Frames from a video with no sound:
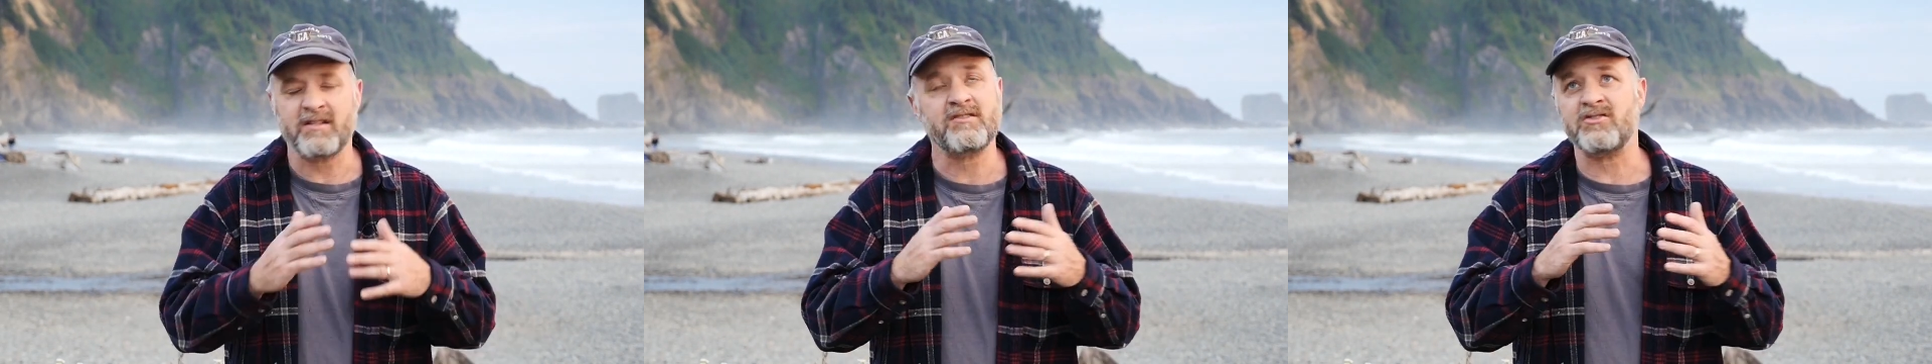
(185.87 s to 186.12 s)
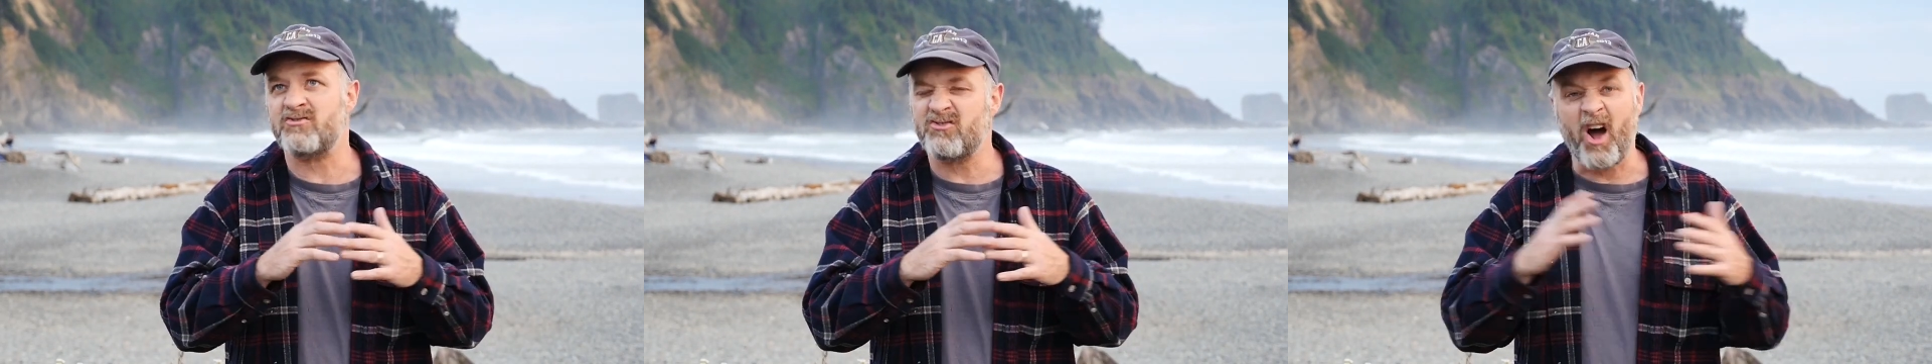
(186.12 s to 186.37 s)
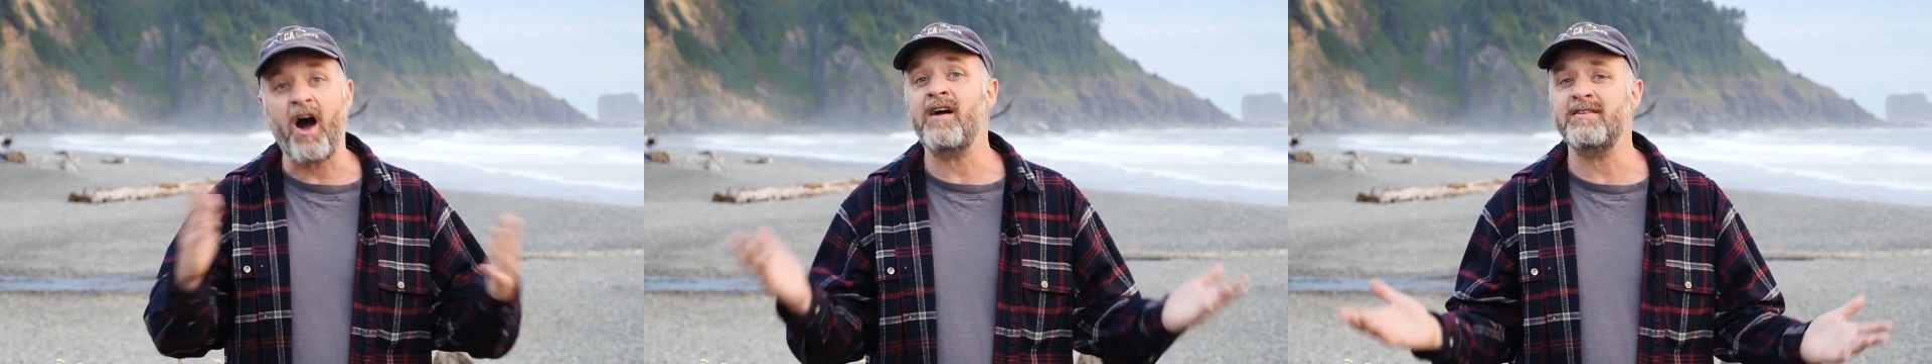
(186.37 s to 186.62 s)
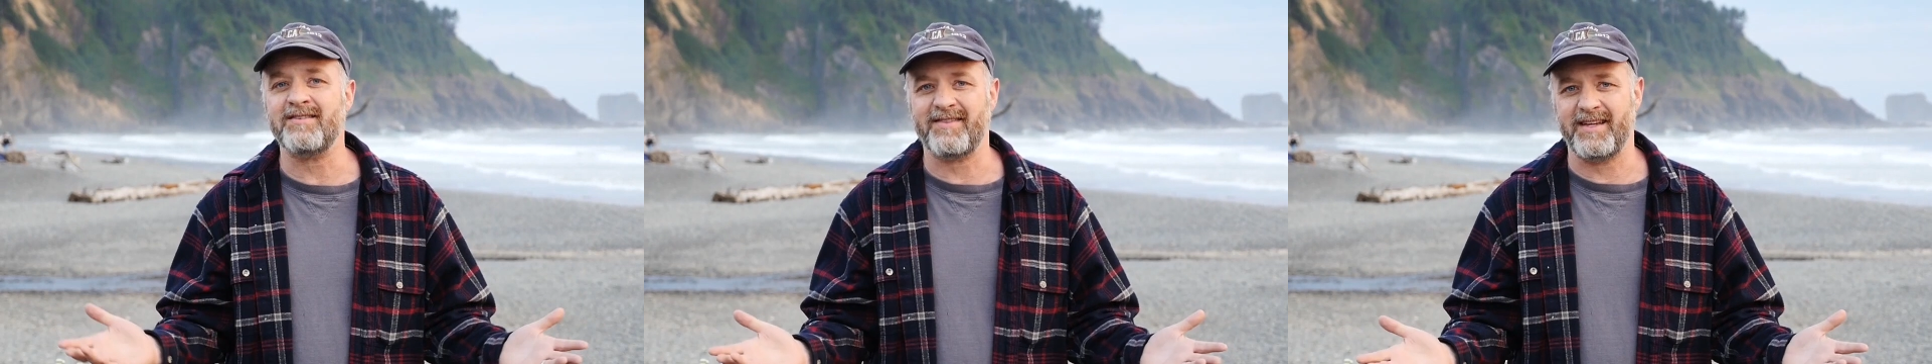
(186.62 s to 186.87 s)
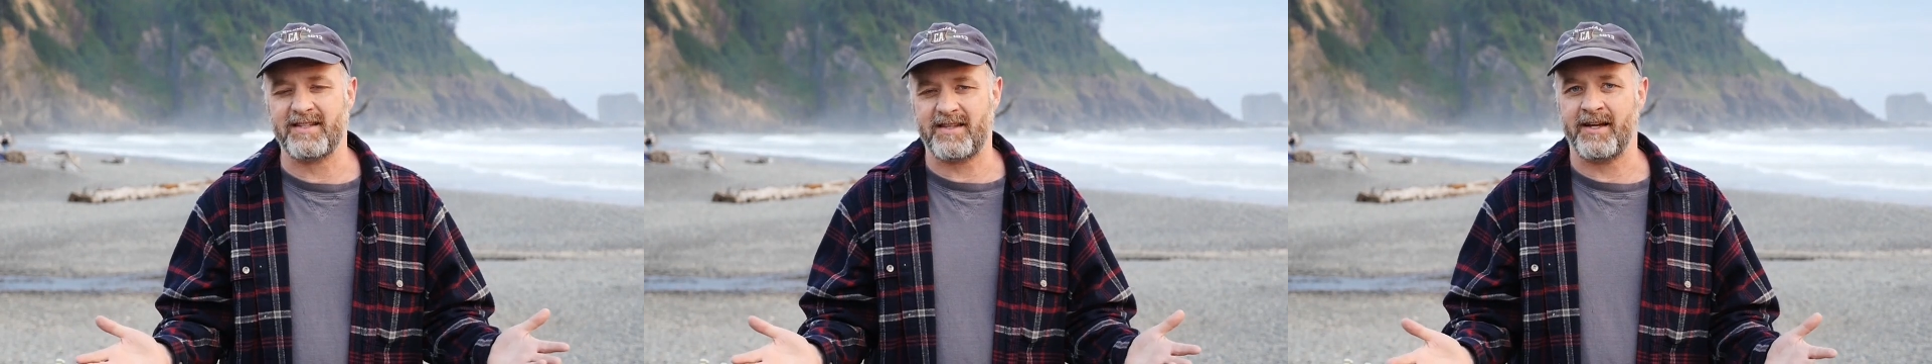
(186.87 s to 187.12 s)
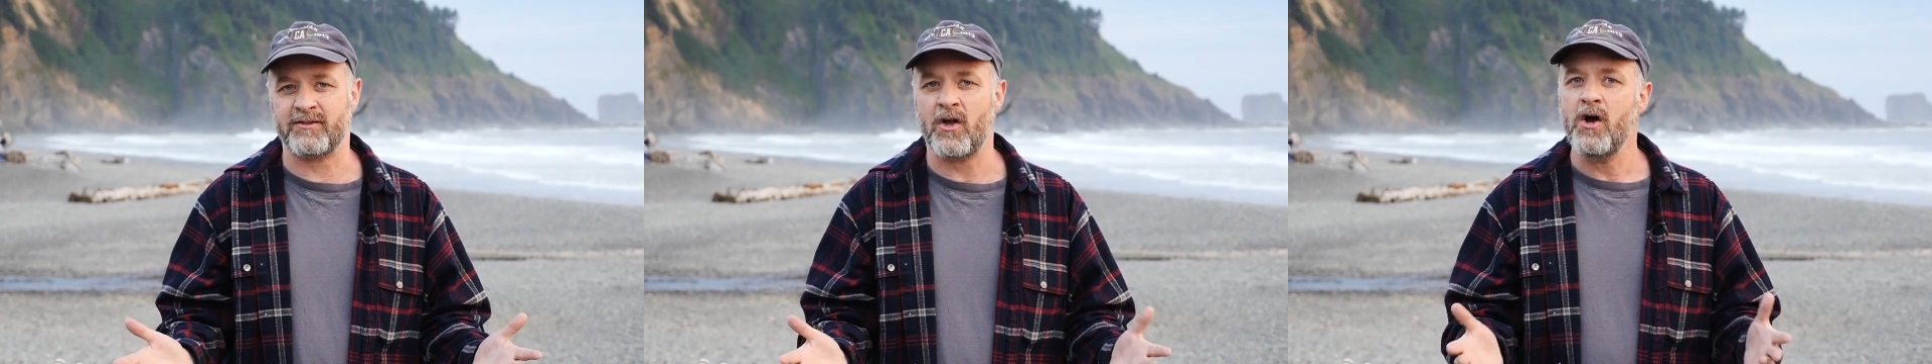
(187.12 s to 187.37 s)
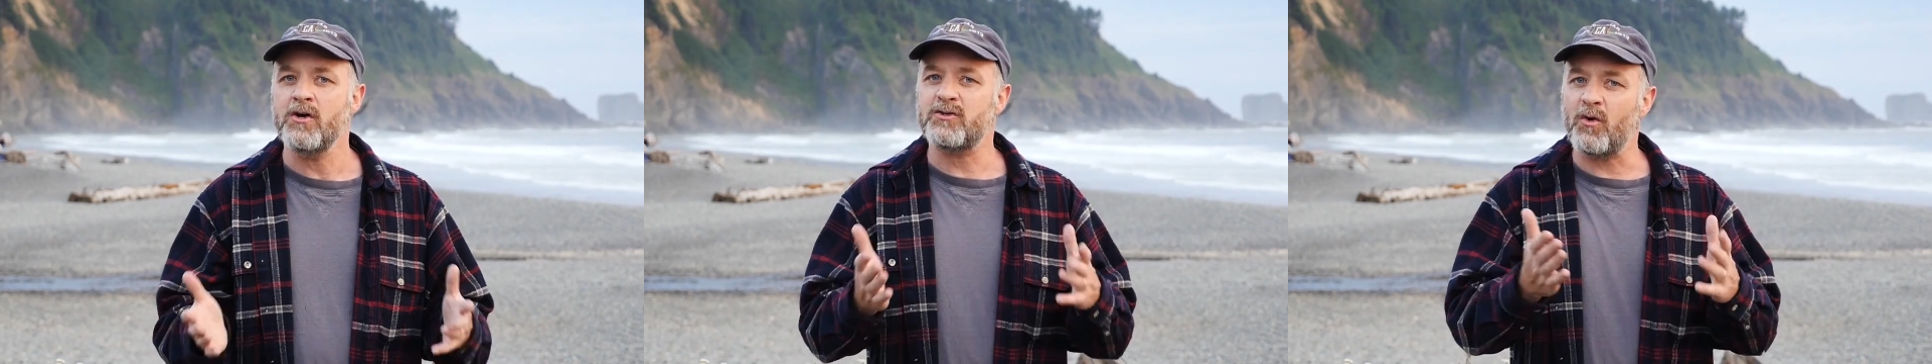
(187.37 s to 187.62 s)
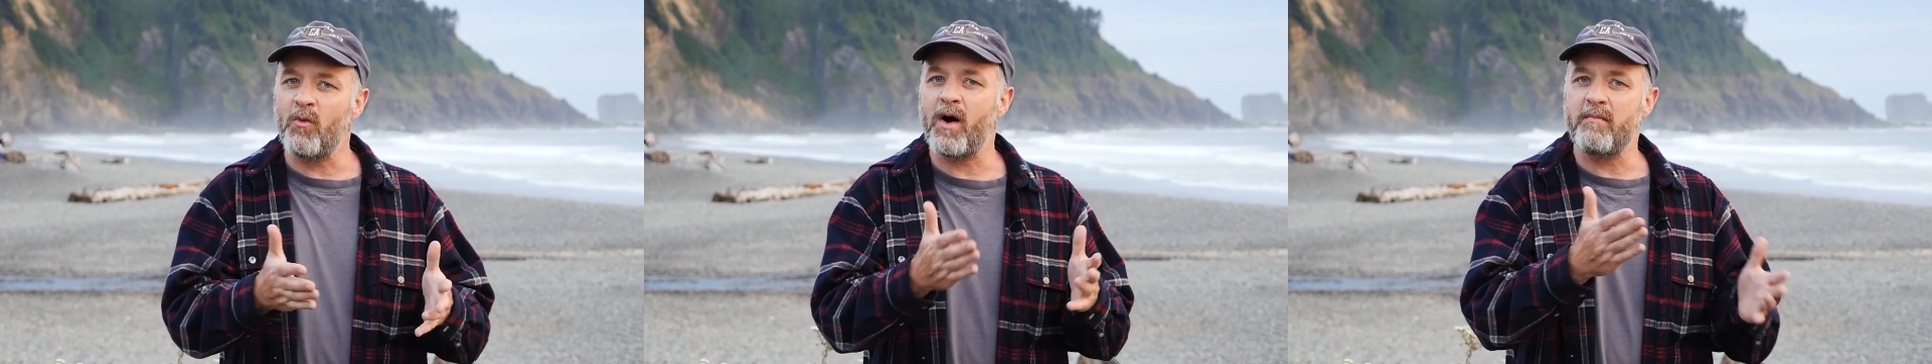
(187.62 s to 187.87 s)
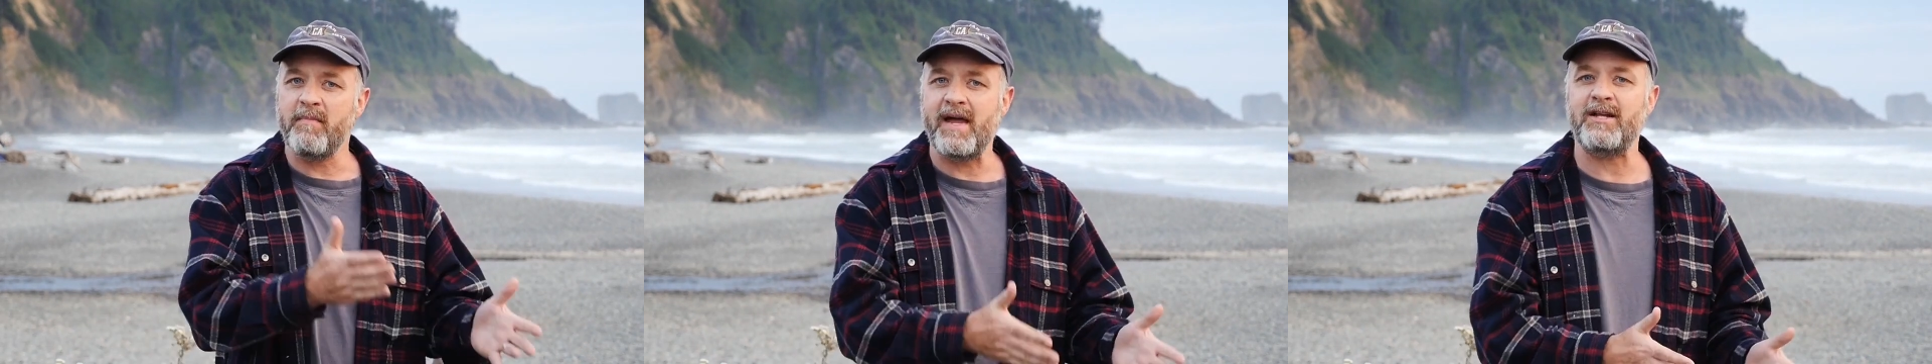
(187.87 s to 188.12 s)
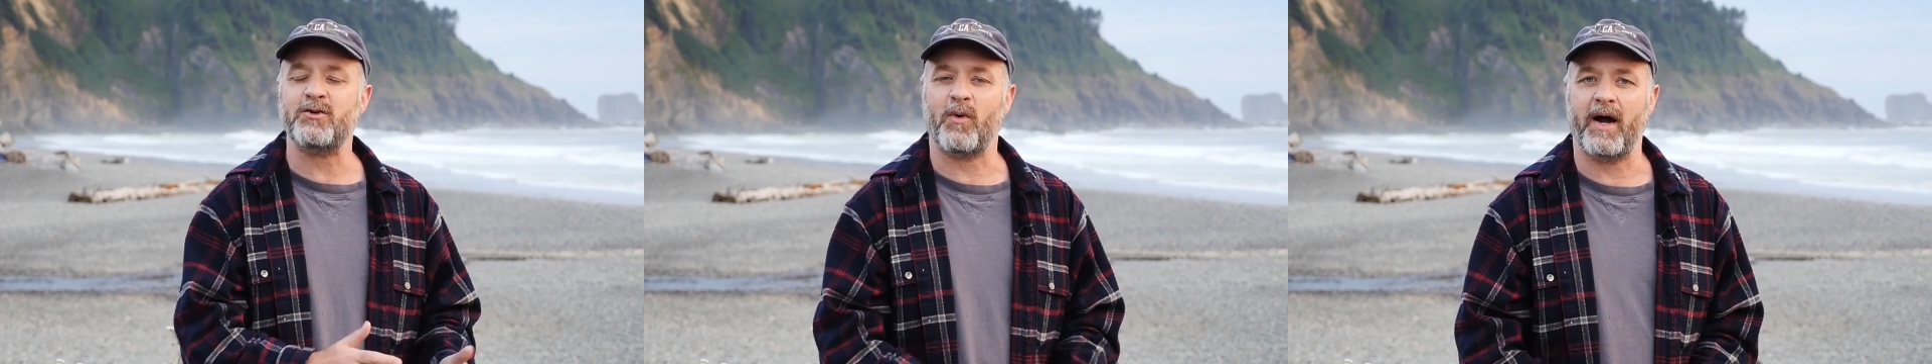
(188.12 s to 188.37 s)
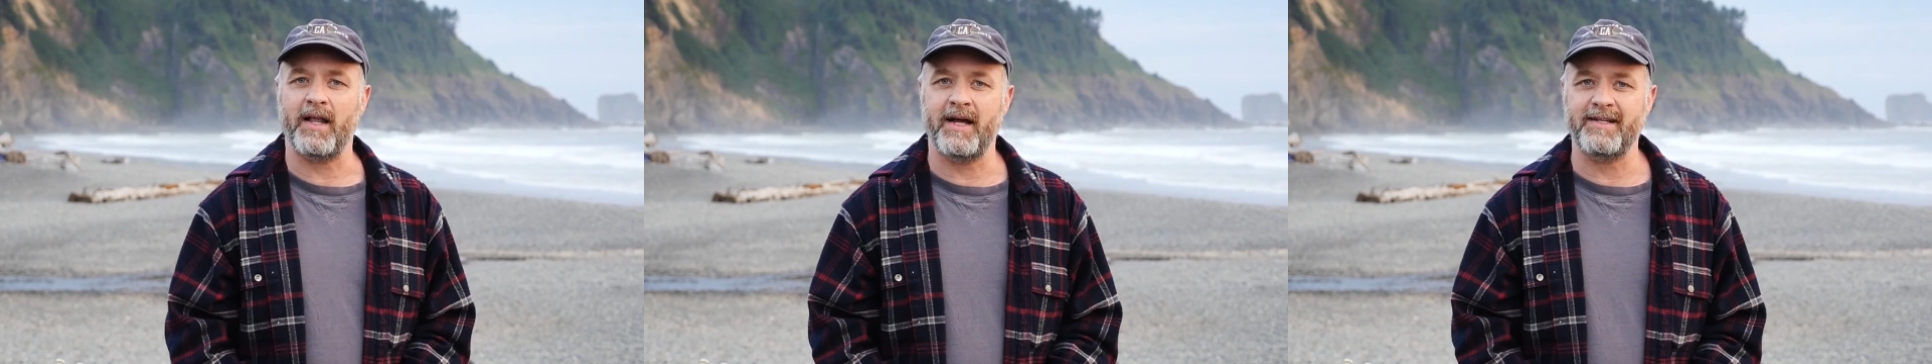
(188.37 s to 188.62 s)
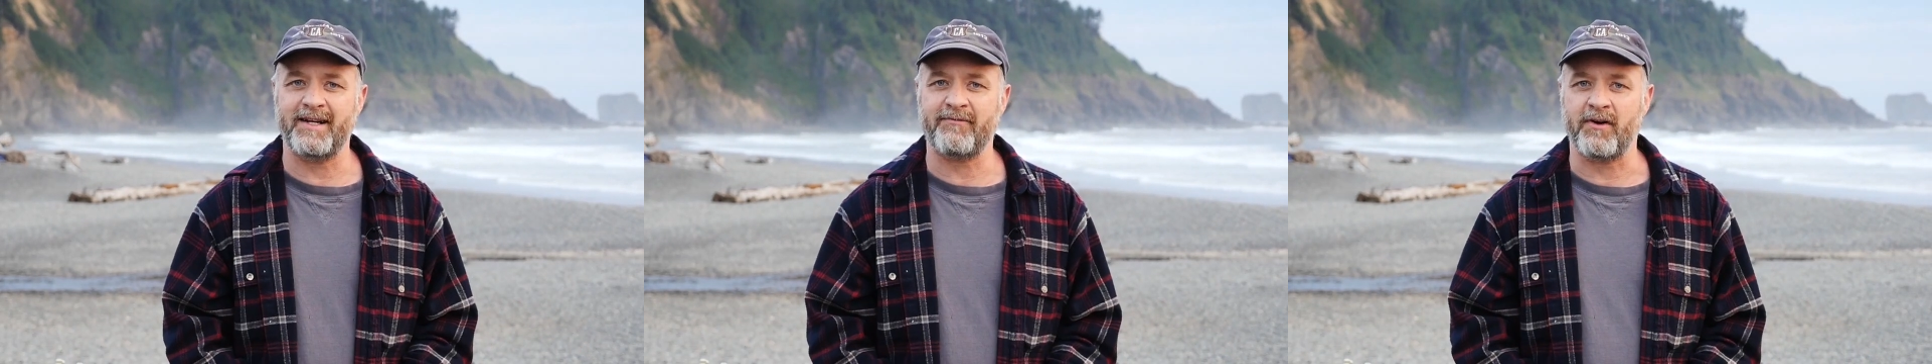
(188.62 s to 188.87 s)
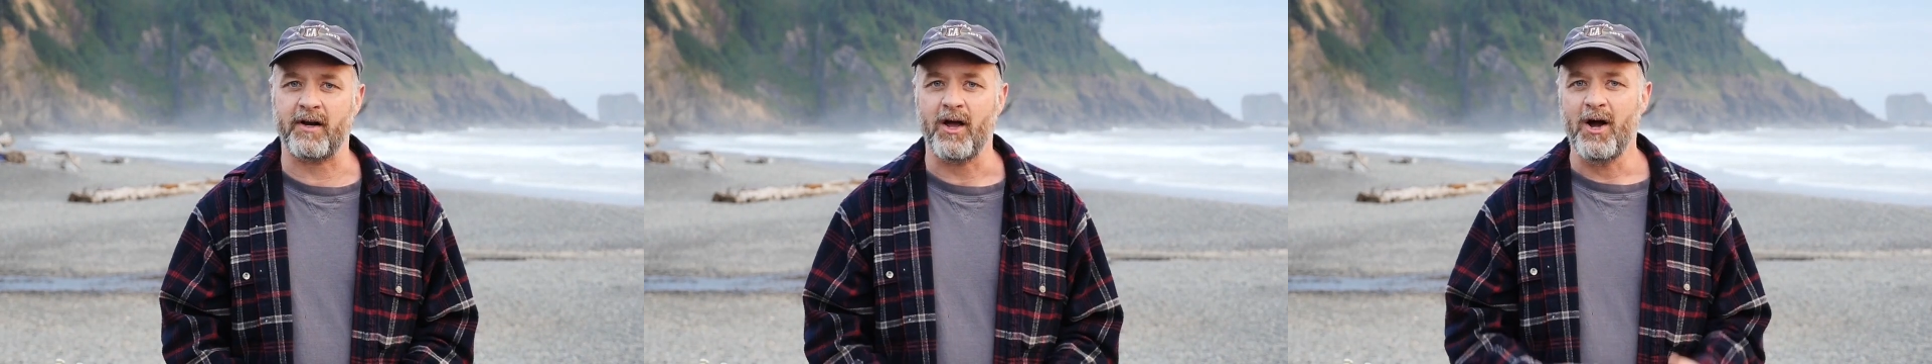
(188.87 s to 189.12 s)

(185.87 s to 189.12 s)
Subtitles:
just tons of these things. So what made Twilight different?